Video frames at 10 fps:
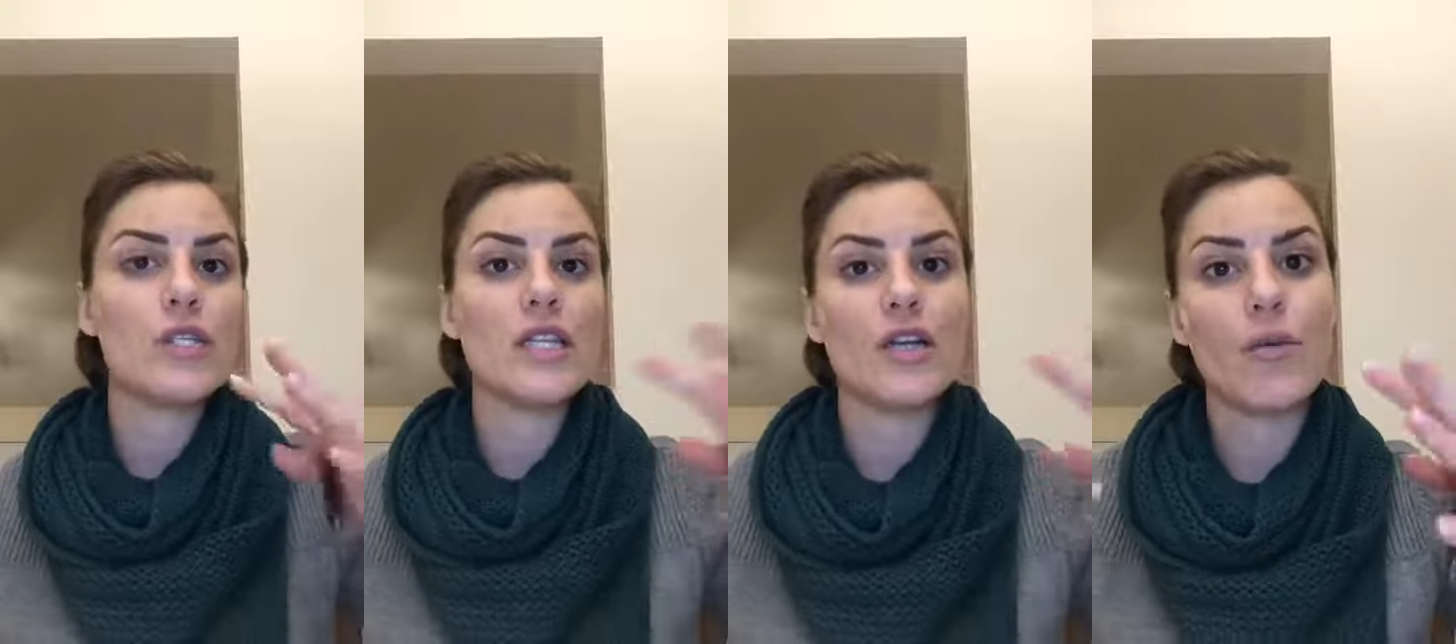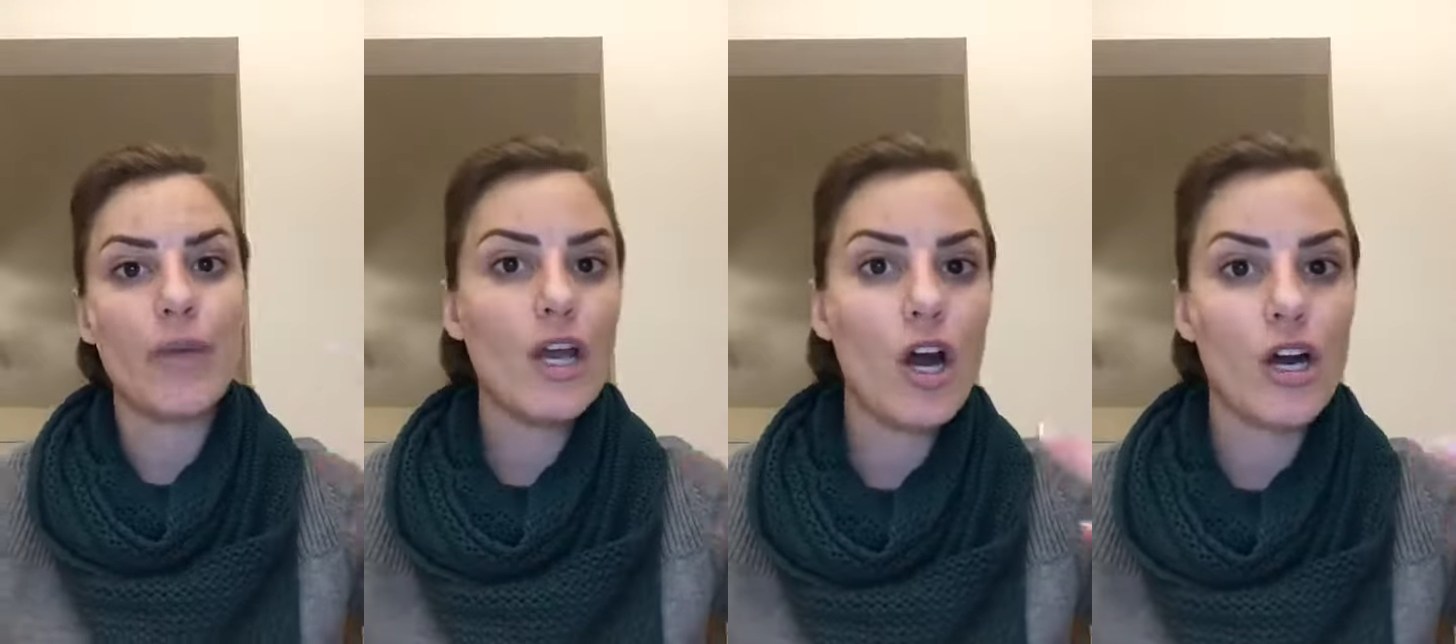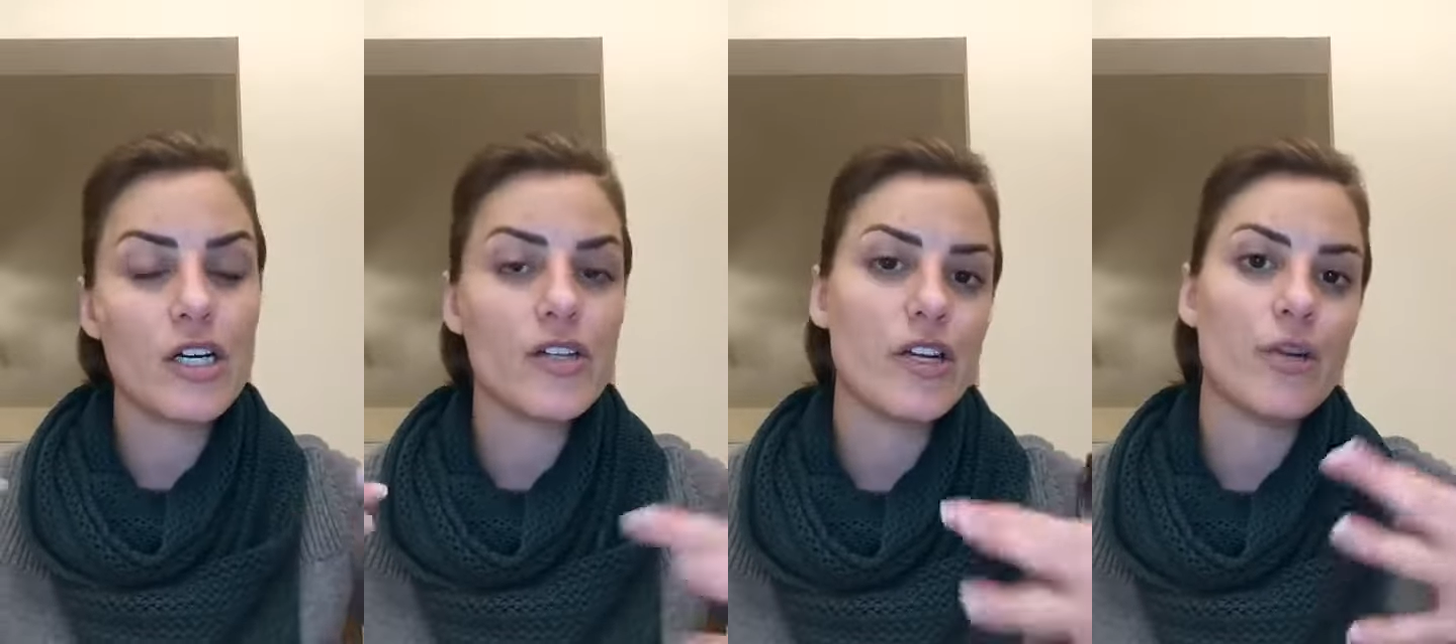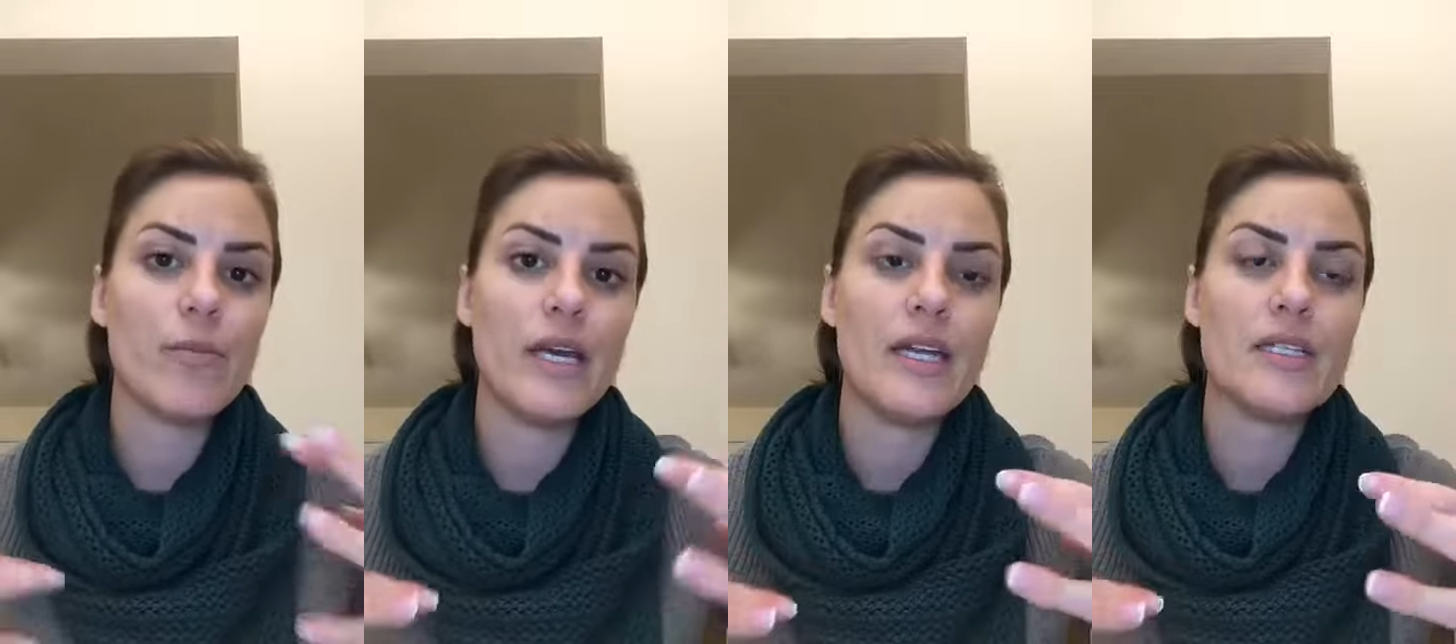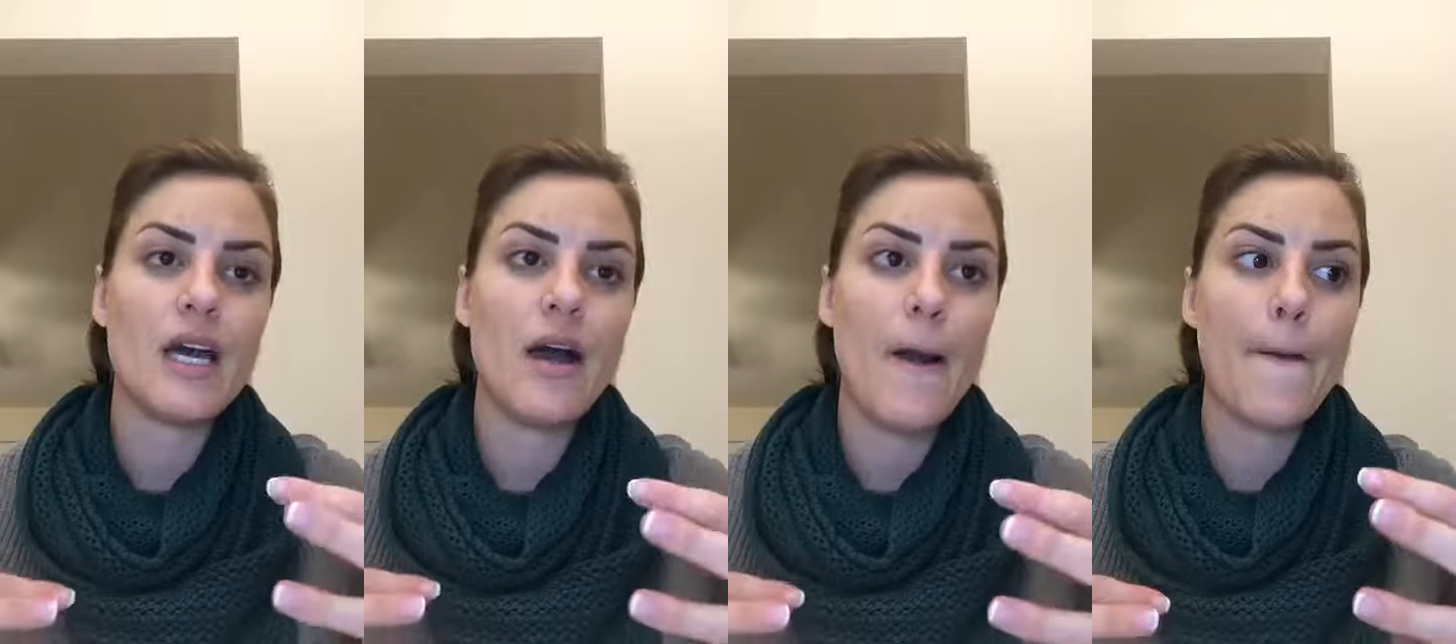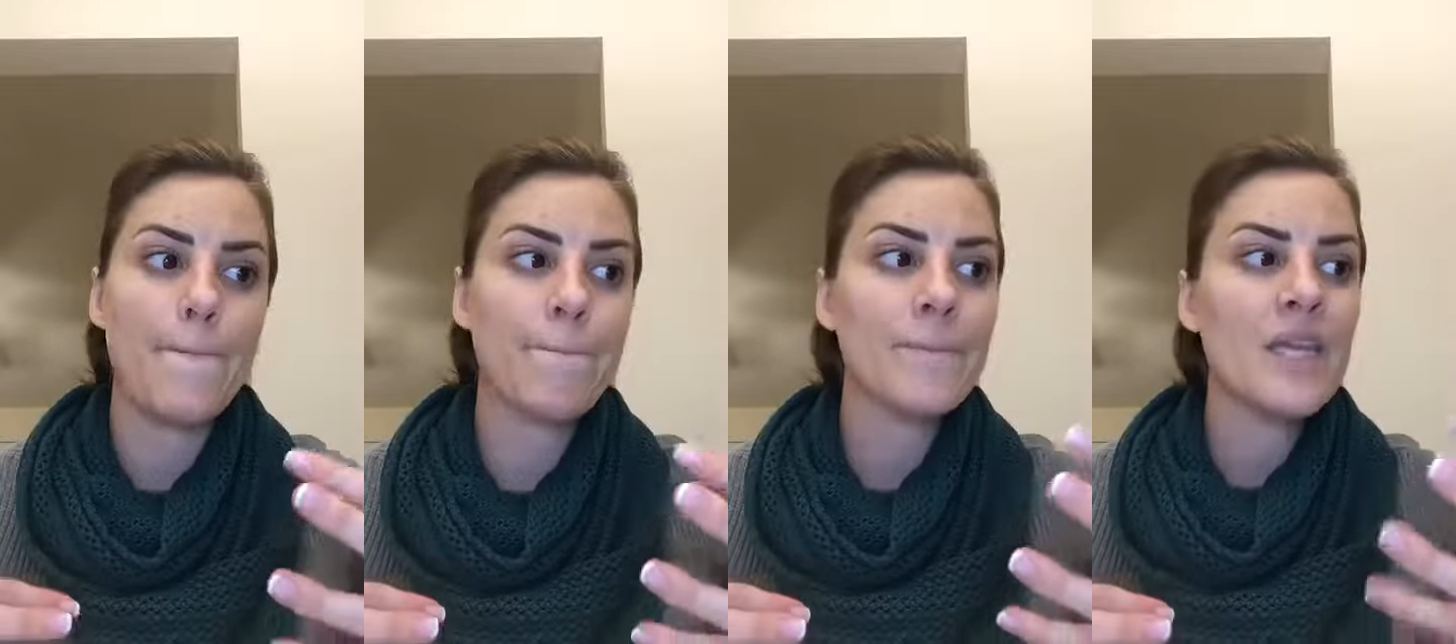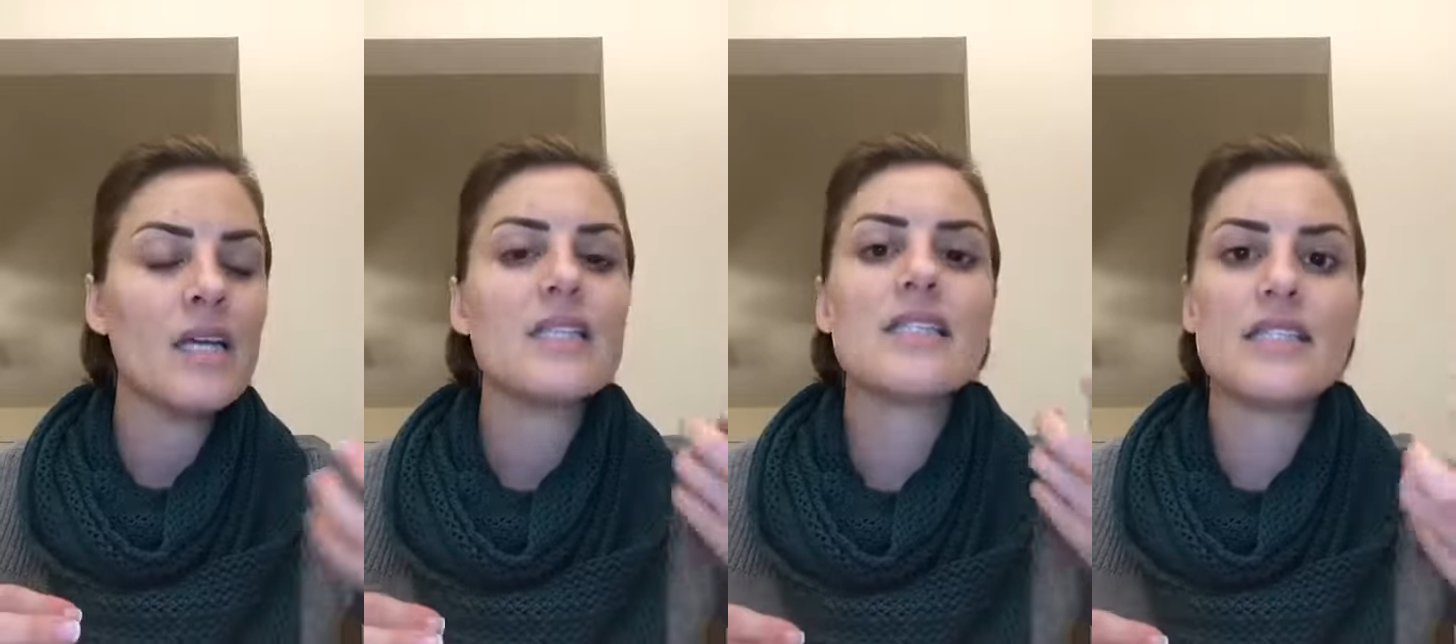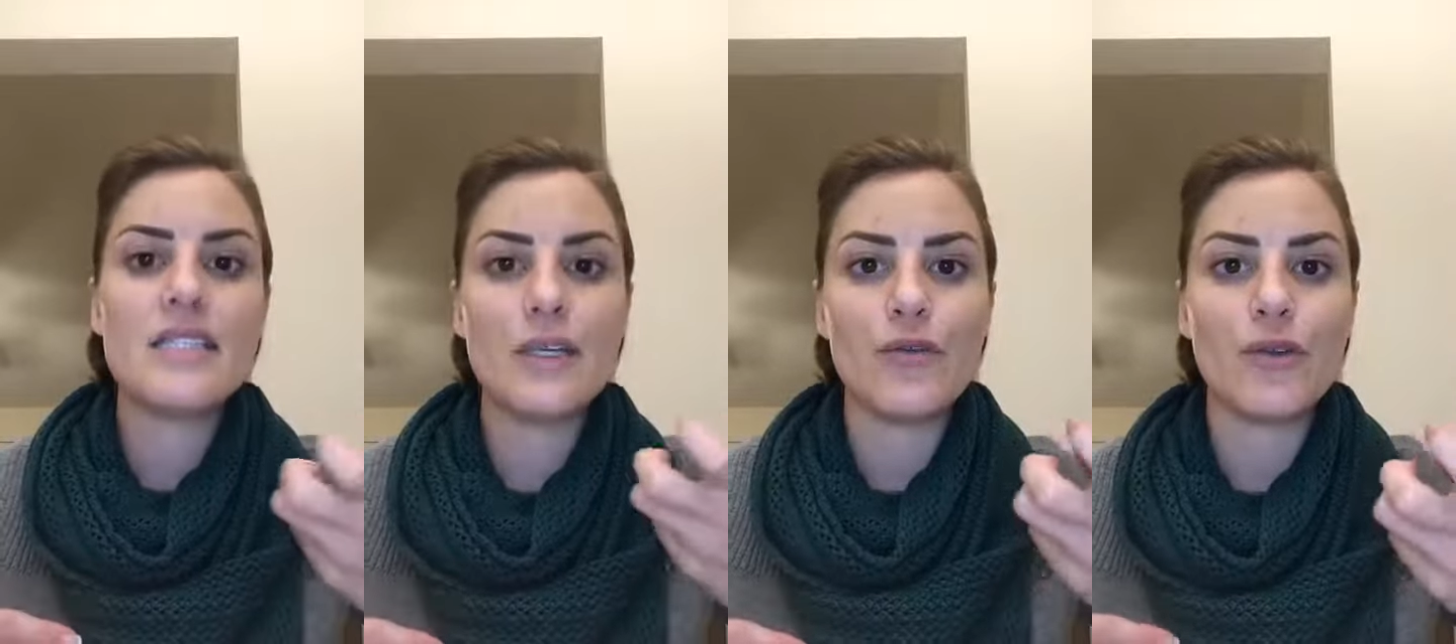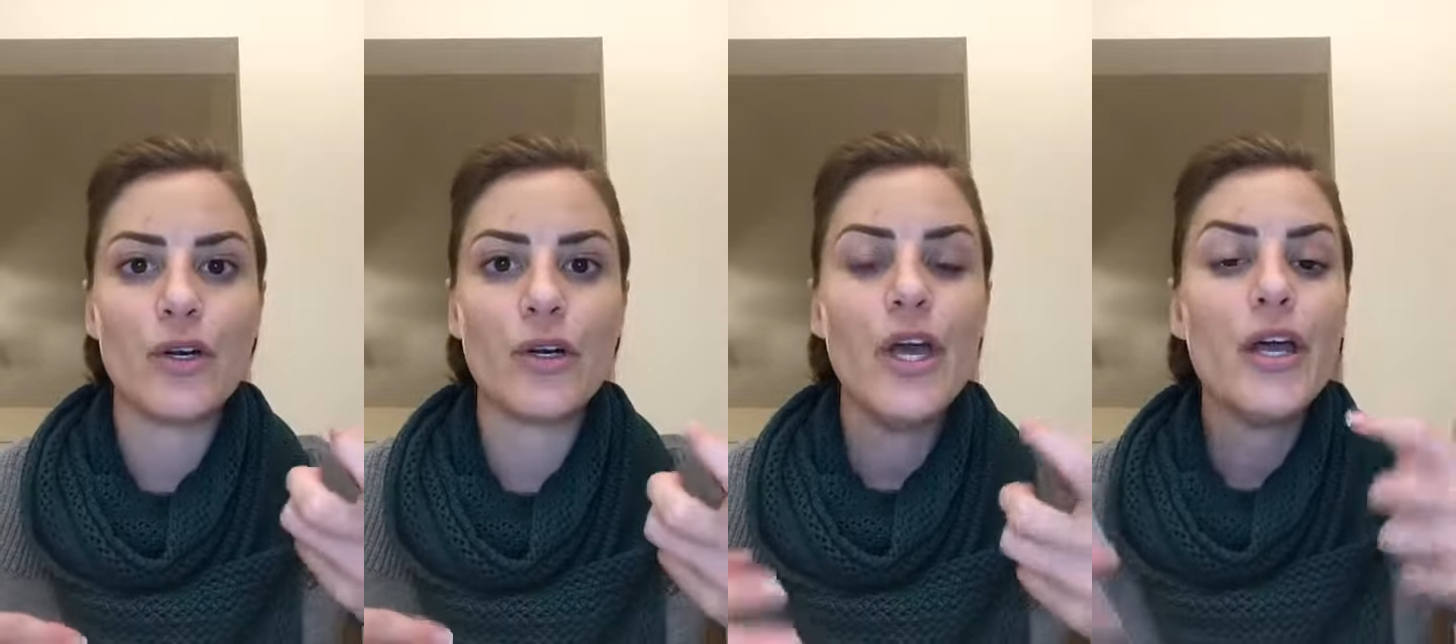and they're a bit harder, they're a bit stiffer.